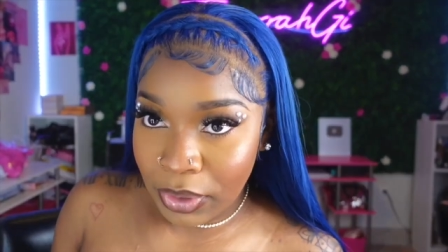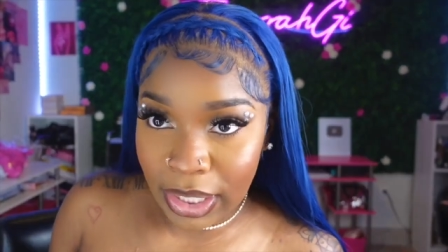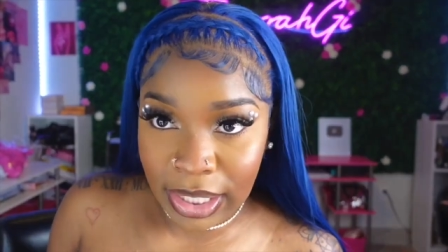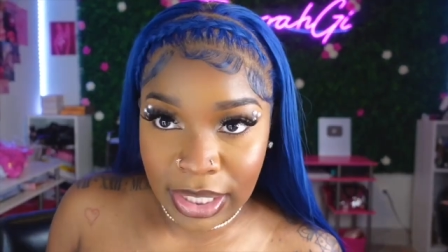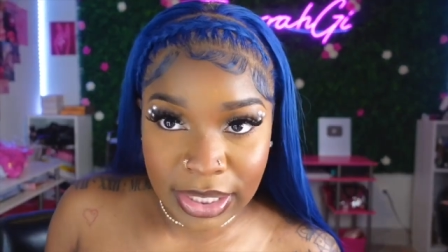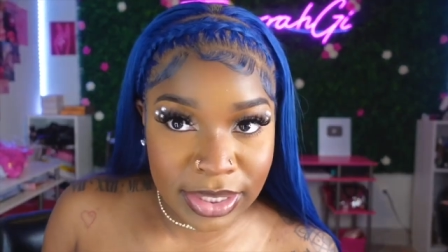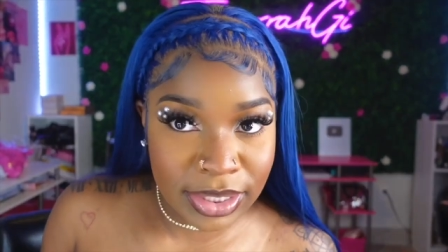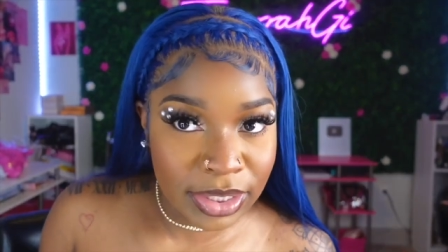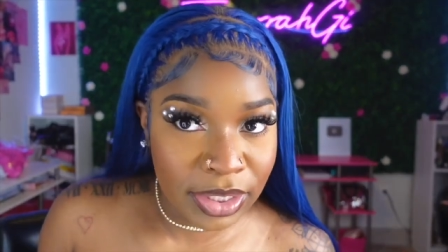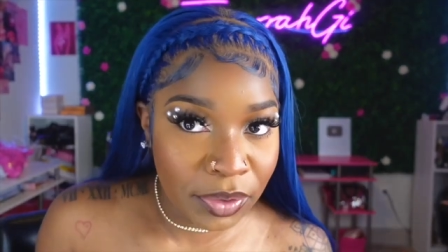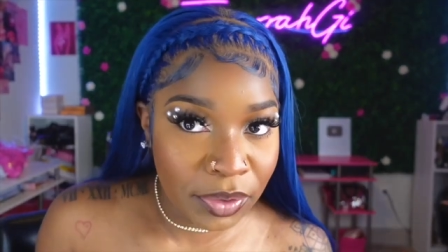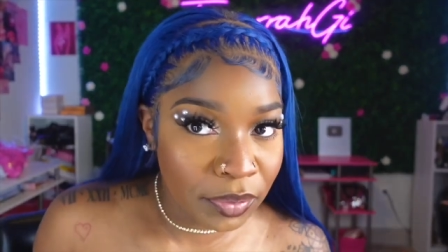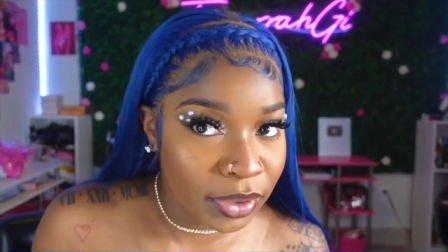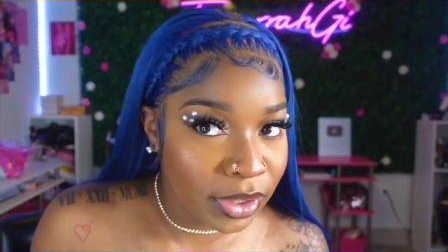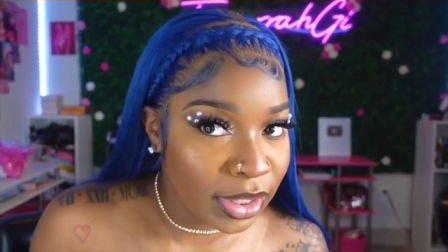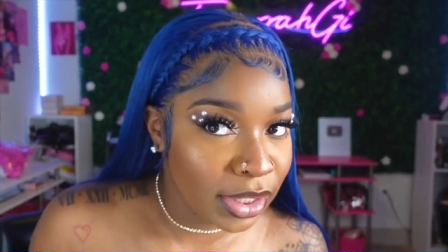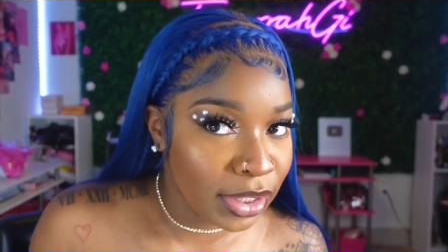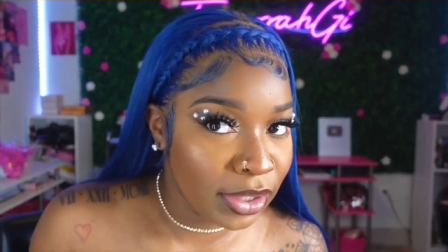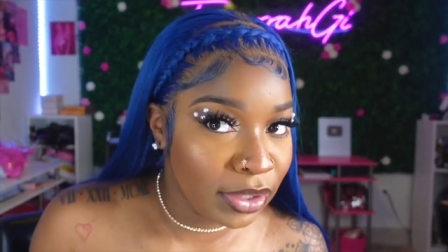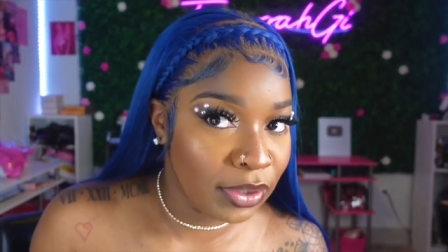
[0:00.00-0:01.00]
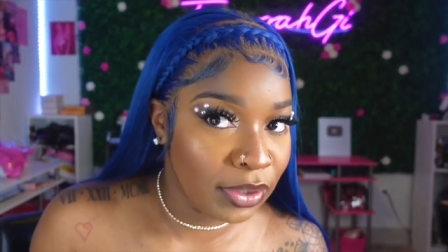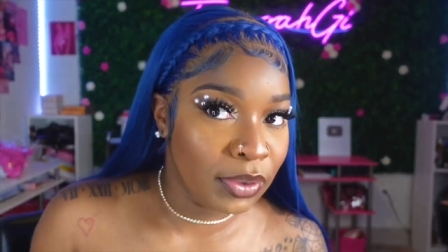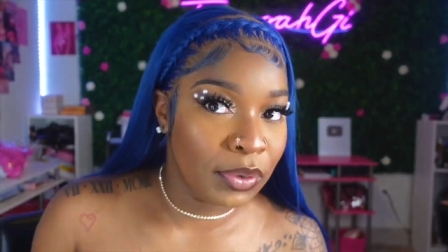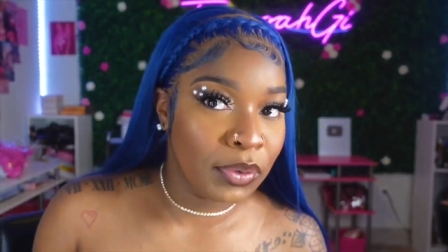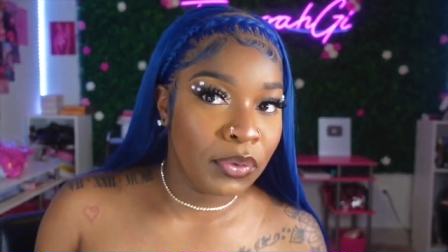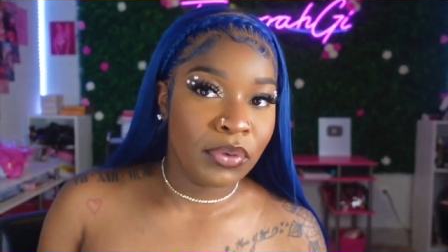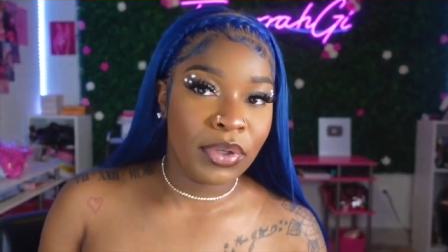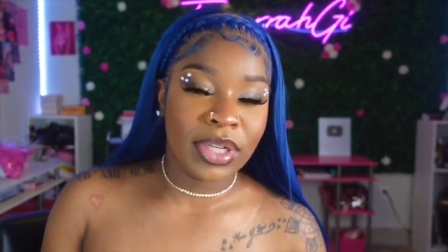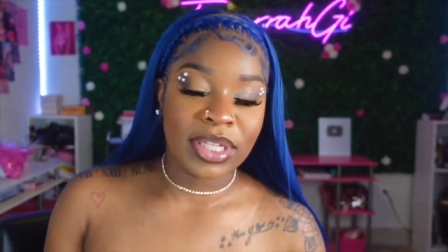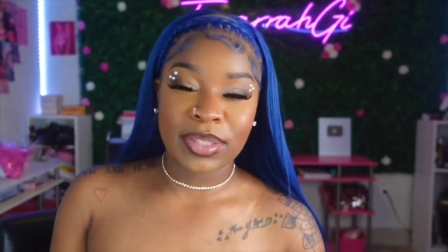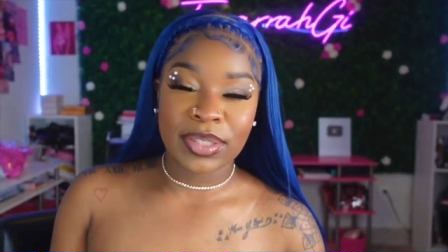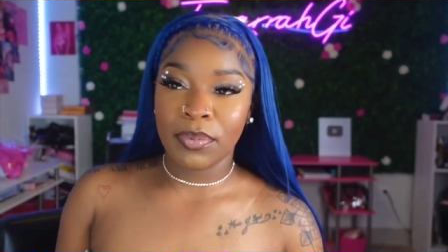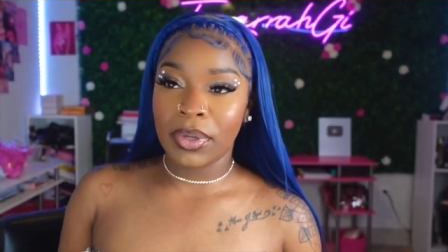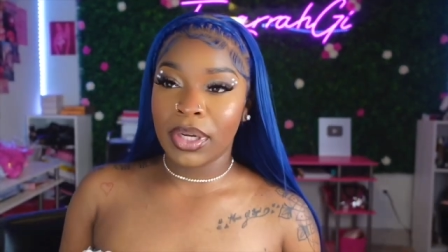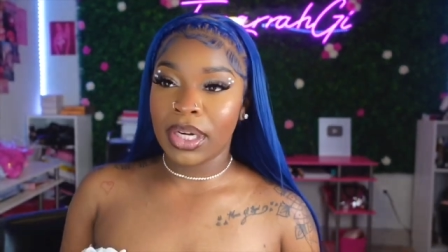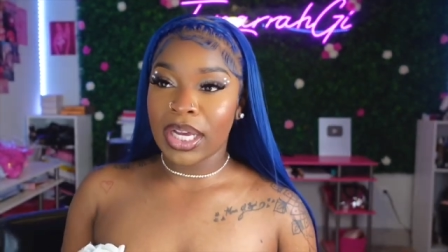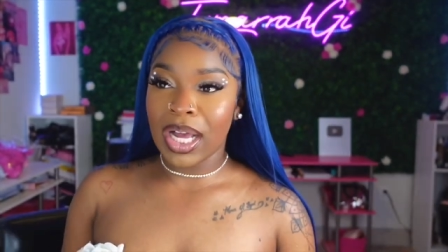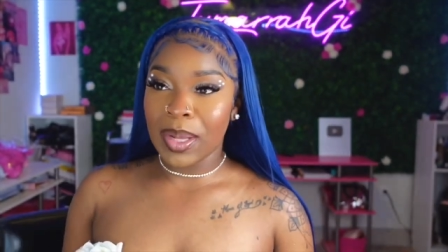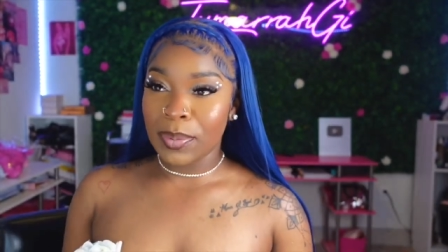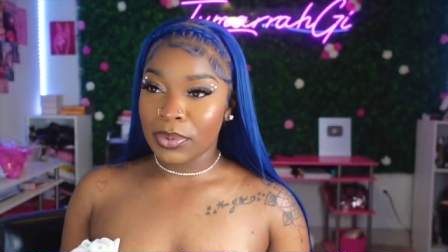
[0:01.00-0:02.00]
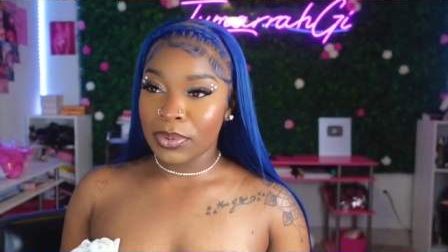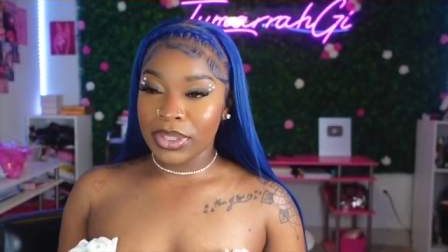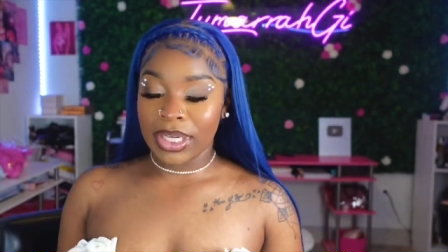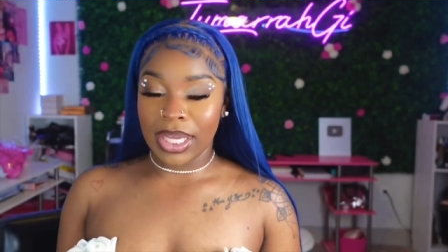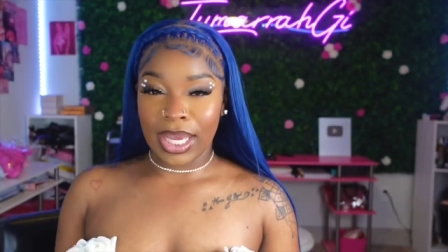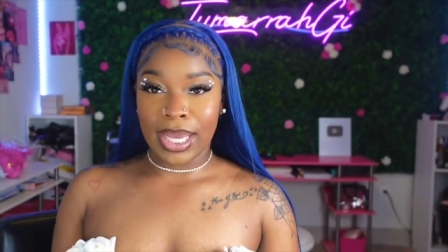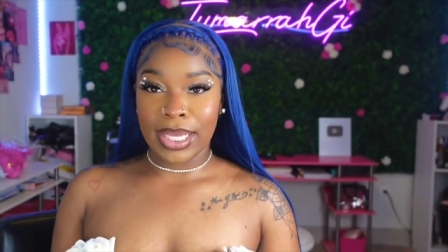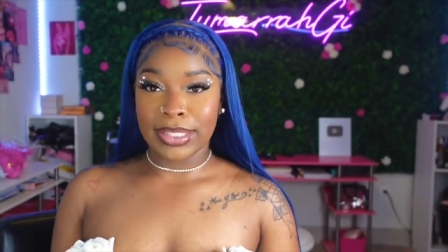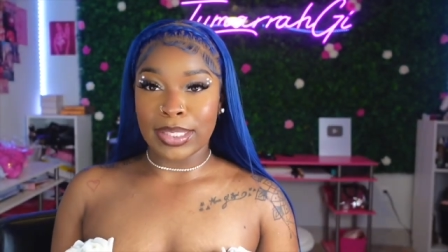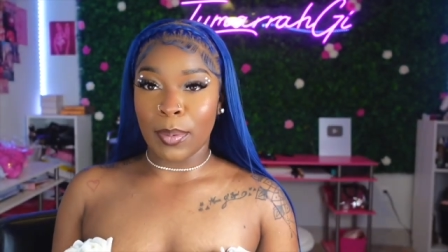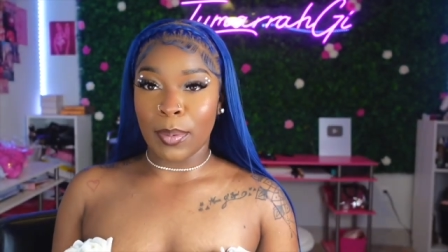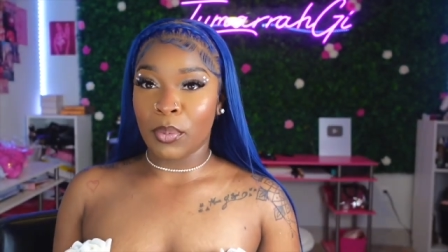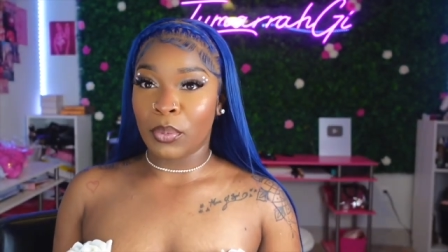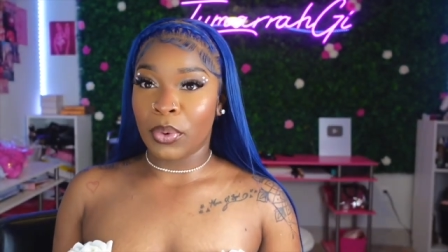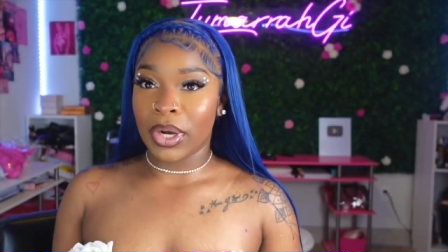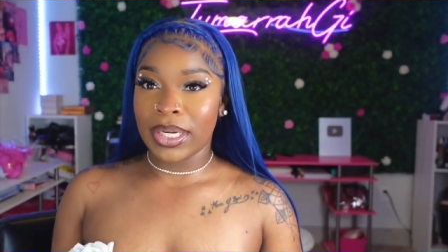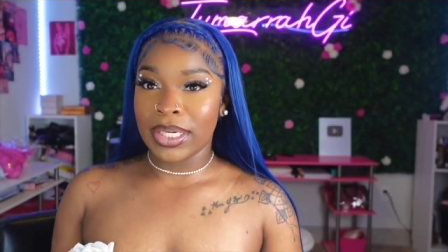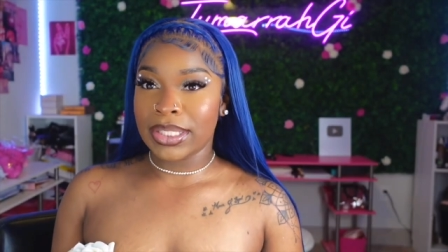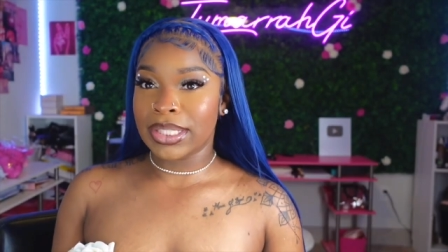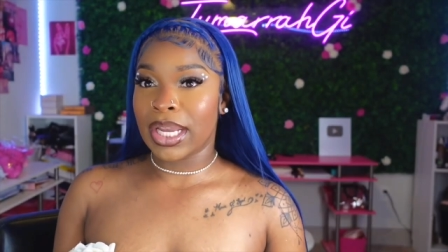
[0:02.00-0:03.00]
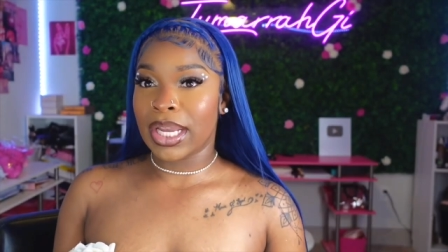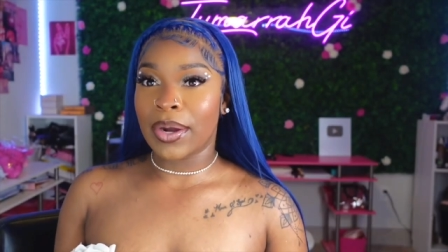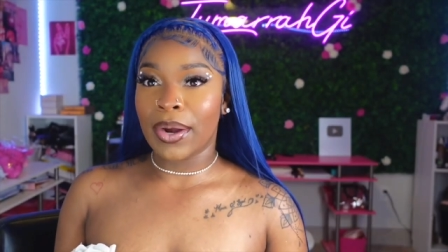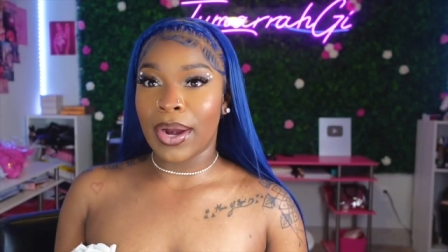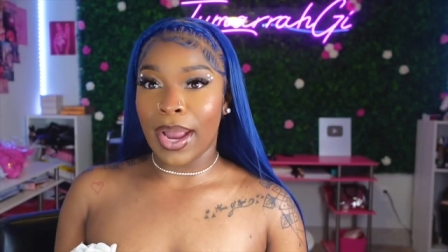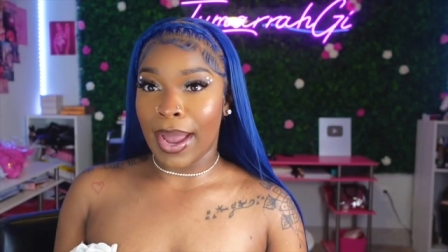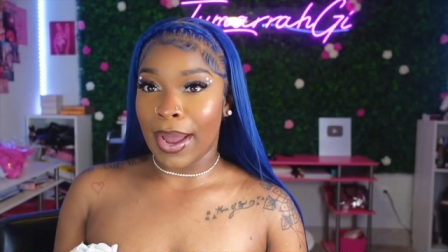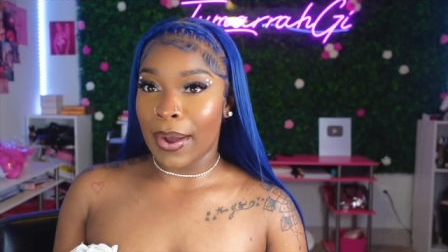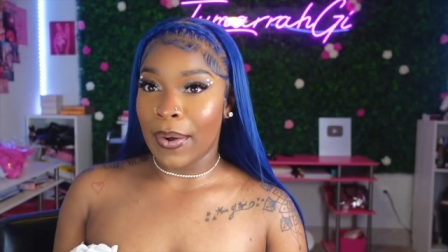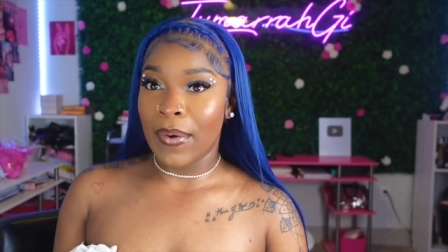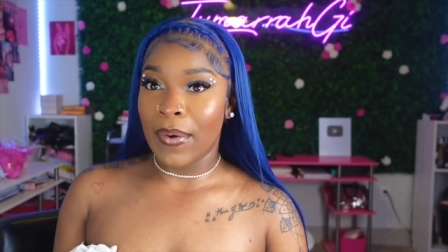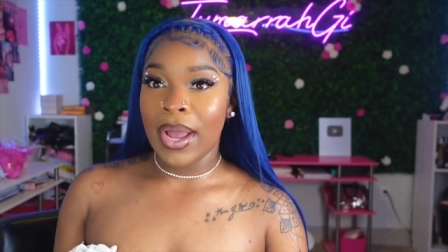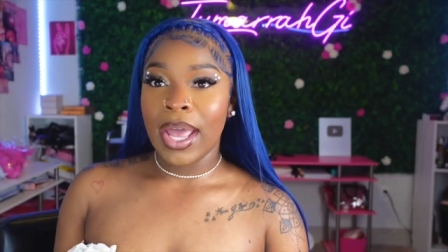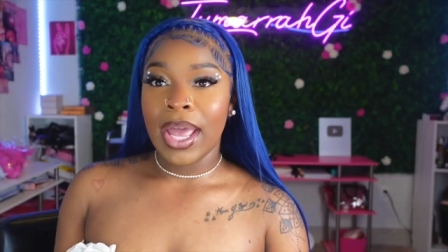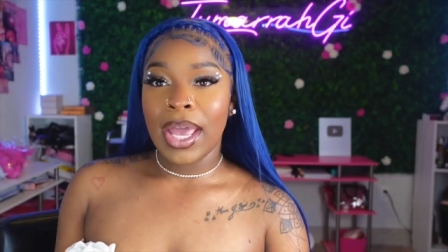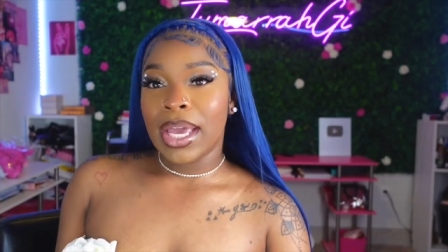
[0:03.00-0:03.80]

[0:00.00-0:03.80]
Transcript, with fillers: it it's still really cute it's been a couple days i've been wearing this hair out